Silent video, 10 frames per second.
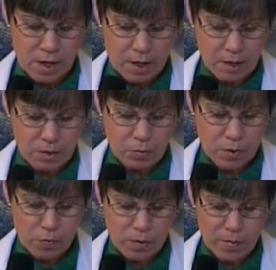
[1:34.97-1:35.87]
uh,
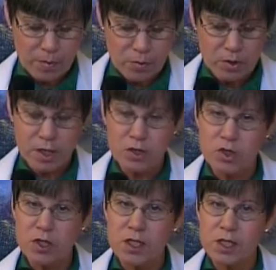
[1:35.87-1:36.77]
we remember that
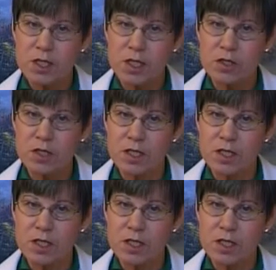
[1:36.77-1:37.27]
Jesus tells